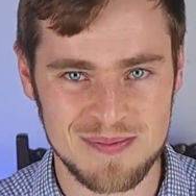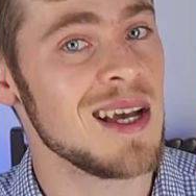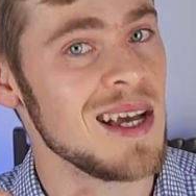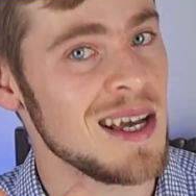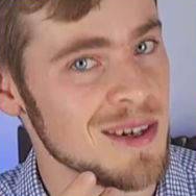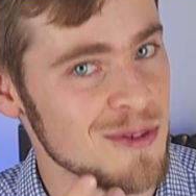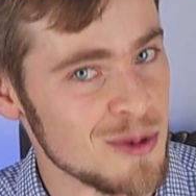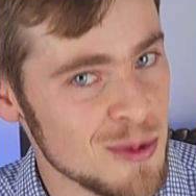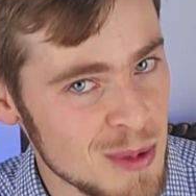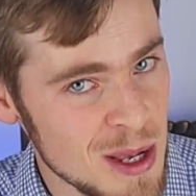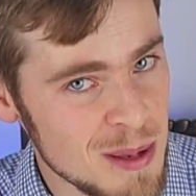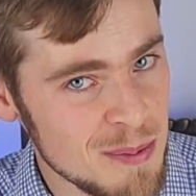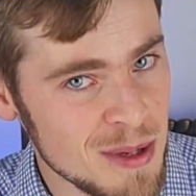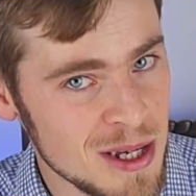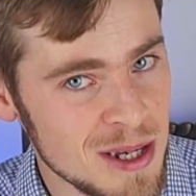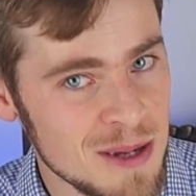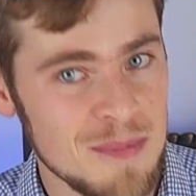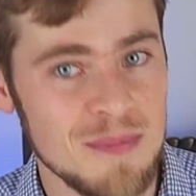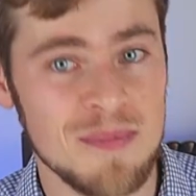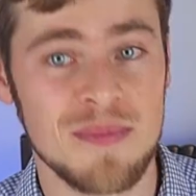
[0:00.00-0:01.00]
And
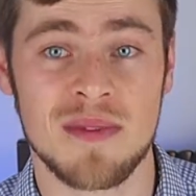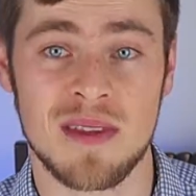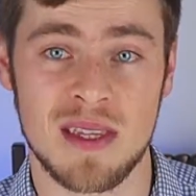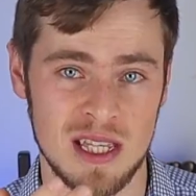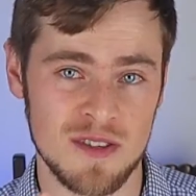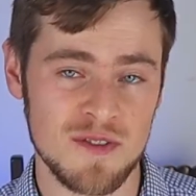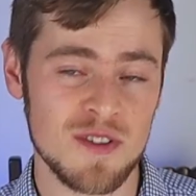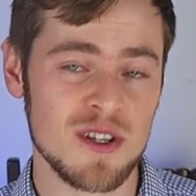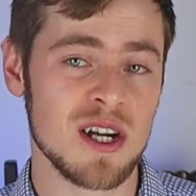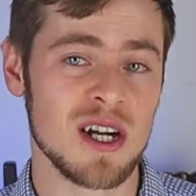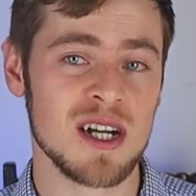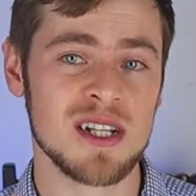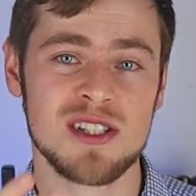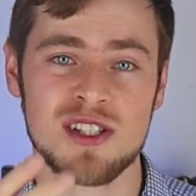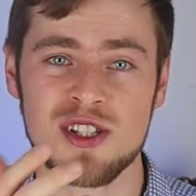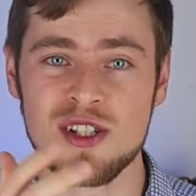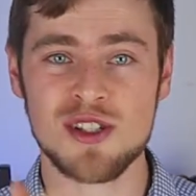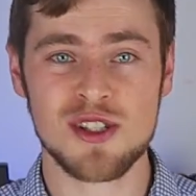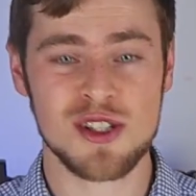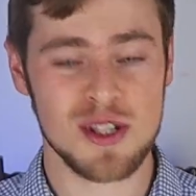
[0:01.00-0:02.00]
remember, if you
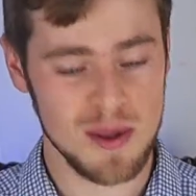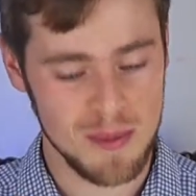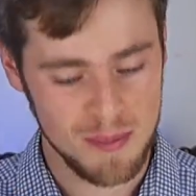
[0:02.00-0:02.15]
guys use